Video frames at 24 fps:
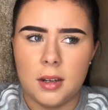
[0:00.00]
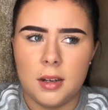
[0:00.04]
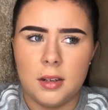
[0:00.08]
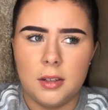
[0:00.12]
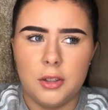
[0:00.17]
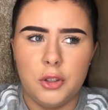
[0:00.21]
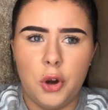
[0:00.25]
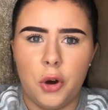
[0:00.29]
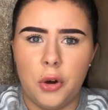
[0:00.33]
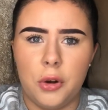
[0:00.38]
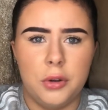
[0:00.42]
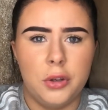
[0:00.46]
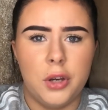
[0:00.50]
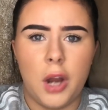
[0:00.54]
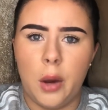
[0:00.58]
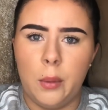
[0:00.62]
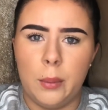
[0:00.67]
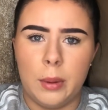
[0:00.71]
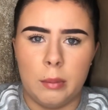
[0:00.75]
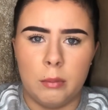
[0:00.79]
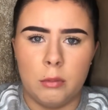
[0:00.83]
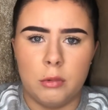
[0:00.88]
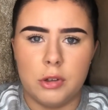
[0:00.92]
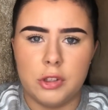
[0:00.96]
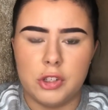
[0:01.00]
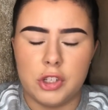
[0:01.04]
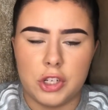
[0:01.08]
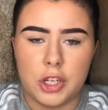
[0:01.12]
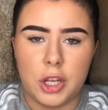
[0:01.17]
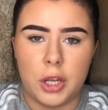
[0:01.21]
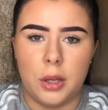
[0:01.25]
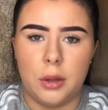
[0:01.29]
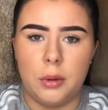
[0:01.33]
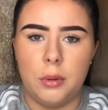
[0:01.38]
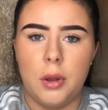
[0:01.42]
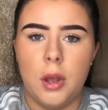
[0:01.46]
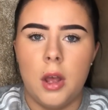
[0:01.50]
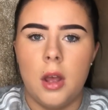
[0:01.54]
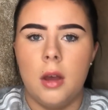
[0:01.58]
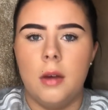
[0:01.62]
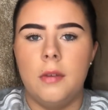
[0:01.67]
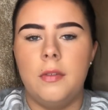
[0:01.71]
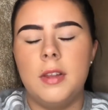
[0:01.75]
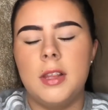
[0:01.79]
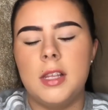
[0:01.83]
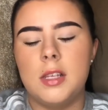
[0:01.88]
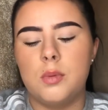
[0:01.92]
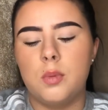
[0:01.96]
not knowing what to do
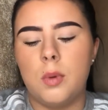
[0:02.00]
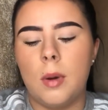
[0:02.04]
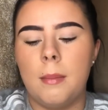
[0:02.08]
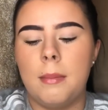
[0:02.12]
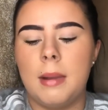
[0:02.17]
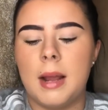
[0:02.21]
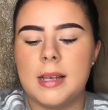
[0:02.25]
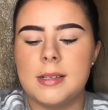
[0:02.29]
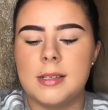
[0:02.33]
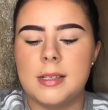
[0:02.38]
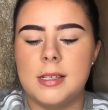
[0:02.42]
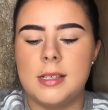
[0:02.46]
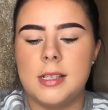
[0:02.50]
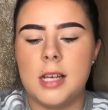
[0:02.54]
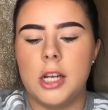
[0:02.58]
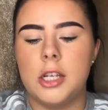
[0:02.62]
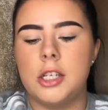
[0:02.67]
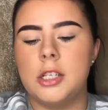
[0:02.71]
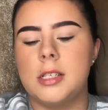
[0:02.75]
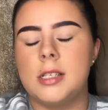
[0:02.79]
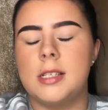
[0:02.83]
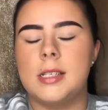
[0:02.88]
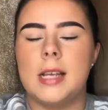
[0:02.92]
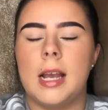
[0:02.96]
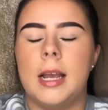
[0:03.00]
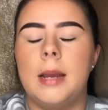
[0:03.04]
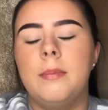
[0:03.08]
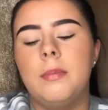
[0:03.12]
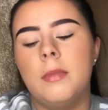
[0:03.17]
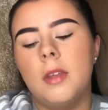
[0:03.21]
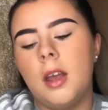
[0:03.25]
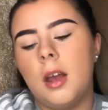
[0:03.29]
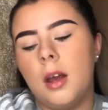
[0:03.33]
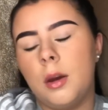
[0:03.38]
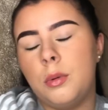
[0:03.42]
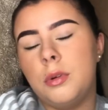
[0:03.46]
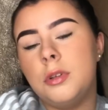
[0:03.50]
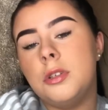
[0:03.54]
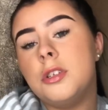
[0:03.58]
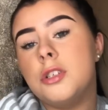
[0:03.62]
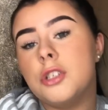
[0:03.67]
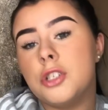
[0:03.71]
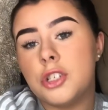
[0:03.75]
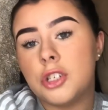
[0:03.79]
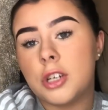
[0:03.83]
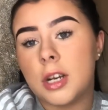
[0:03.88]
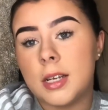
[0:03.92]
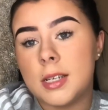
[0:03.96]
for this one plastic surgeon to say, I want
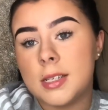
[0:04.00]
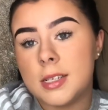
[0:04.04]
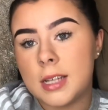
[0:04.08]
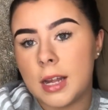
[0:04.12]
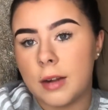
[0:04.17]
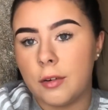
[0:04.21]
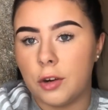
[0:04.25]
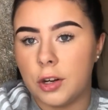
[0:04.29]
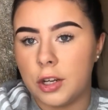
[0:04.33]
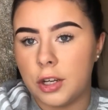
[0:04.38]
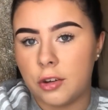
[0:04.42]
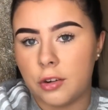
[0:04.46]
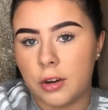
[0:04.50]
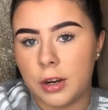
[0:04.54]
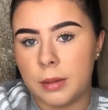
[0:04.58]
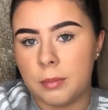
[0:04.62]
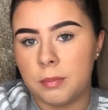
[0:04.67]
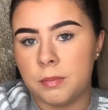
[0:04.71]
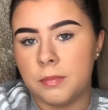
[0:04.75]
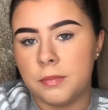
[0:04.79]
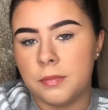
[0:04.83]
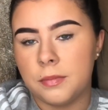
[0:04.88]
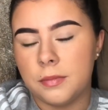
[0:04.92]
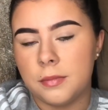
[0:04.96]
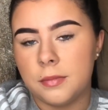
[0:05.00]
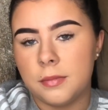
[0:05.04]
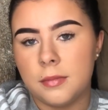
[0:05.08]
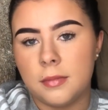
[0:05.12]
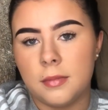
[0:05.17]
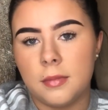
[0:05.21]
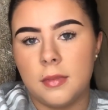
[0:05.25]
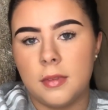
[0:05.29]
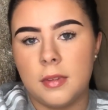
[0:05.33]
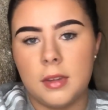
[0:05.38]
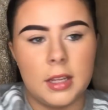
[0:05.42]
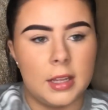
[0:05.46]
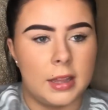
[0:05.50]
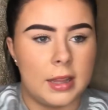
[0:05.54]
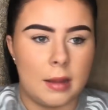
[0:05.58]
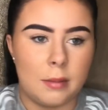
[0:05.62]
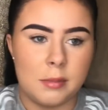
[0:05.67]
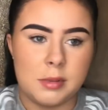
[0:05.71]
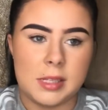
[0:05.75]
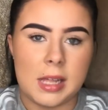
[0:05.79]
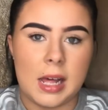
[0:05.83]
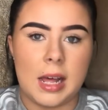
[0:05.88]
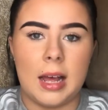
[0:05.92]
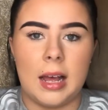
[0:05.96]
you to try steroid cream. And that
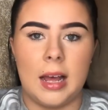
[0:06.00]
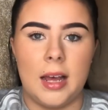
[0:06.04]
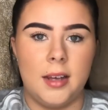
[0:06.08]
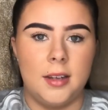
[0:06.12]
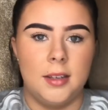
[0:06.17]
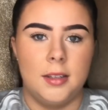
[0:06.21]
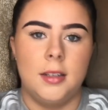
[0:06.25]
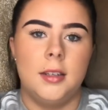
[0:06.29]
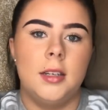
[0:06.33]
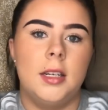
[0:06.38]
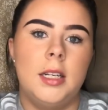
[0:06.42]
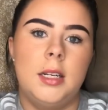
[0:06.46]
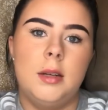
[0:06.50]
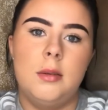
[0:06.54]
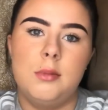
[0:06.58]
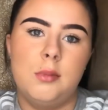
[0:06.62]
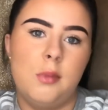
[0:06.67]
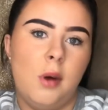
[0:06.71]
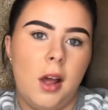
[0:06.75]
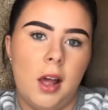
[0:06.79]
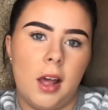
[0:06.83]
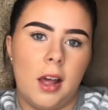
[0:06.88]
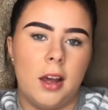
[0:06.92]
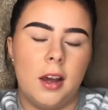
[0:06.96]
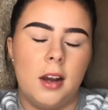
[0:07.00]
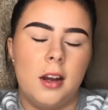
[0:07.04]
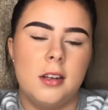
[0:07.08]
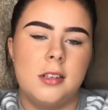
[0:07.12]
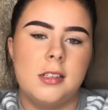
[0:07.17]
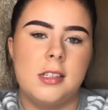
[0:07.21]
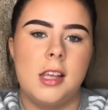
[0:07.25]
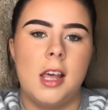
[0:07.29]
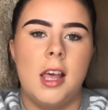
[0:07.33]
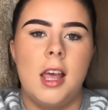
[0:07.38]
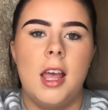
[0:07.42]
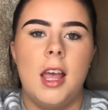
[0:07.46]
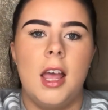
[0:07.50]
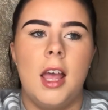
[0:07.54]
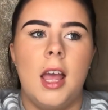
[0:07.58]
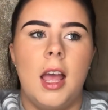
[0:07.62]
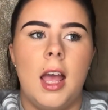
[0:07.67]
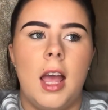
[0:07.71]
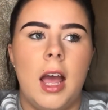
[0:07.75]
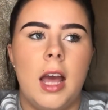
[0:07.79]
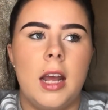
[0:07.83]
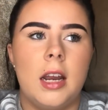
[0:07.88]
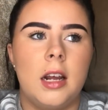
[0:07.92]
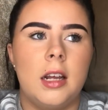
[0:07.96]
was that. And it worked.
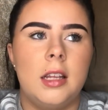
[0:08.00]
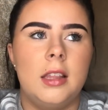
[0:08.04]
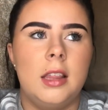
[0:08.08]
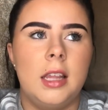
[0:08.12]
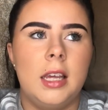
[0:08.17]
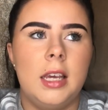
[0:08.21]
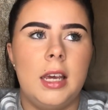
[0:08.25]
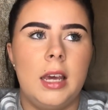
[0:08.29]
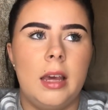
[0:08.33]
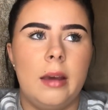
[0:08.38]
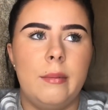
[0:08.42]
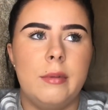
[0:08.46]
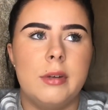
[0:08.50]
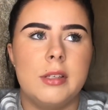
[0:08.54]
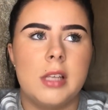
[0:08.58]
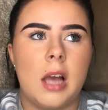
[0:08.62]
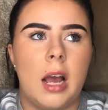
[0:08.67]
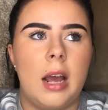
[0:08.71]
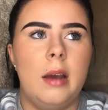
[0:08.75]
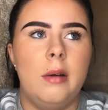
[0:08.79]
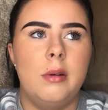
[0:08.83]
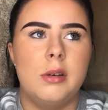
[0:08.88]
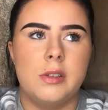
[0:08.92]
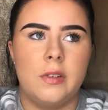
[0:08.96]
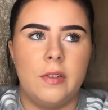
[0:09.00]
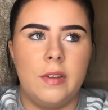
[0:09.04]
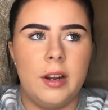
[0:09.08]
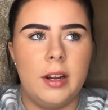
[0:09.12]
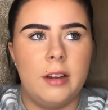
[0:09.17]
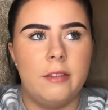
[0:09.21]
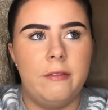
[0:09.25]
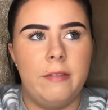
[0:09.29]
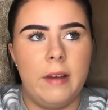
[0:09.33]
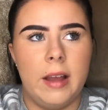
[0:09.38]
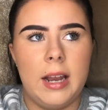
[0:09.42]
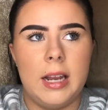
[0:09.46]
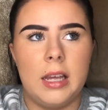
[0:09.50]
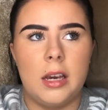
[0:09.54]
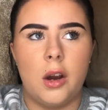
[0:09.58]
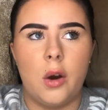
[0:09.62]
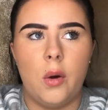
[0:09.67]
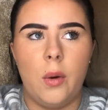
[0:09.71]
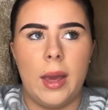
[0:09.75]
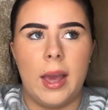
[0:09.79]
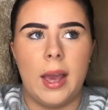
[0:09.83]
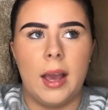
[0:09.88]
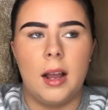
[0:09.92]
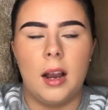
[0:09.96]
And I think it was fairly
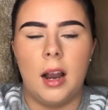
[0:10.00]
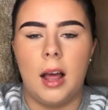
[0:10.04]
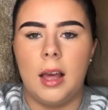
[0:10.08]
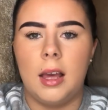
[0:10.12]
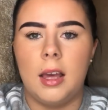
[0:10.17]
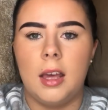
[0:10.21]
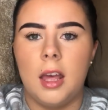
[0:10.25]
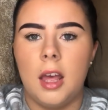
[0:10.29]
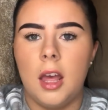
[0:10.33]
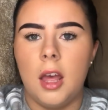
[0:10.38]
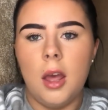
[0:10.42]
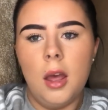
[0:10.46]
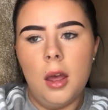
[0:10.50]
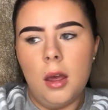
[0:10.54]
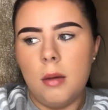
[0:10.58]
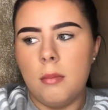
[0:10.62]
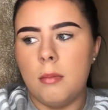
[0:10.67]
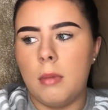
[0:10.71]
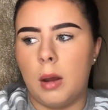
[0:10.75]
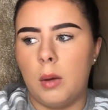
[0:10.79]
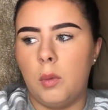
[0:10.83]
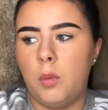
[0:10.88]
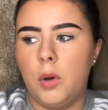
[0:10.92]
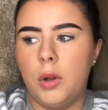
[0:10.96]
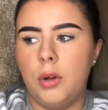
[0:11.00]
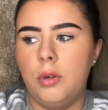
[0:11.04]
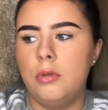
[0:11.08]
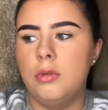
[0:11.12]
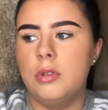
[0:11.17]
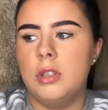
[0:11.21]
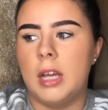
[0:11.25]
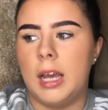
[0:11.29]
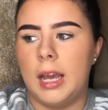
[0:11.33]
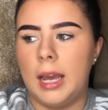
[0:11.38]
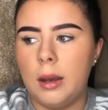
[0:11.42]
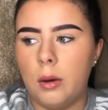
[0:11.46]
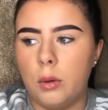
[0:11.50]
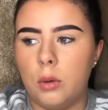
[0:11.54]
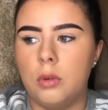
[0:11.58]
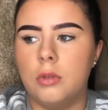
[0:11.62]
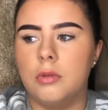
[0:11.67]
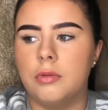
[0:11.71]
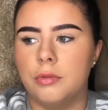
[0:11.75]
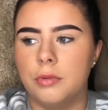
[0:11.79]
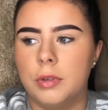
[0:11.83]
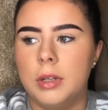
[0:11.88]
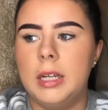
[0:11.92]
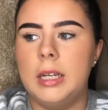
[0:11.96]
quick. Like, my wound
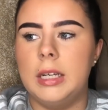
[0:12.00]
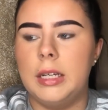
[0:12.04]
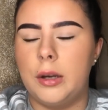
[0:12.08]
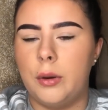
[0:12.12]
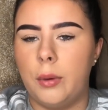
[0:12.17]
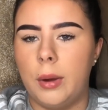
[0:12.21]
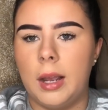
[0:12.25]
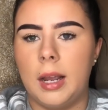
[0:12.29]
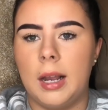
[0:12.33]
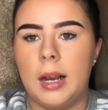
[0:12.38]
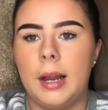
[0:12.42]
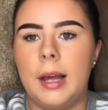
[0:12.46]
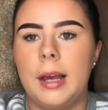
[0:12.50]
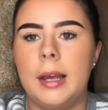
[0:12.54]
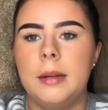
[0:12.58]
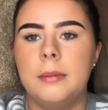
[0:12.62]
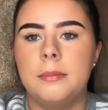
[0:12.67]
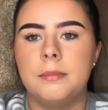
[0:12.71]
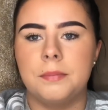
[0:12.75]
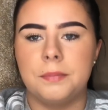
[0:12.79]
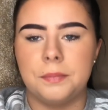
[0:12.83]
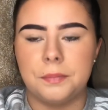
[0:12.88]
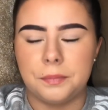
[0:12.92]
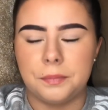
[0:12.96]
healed really quickly.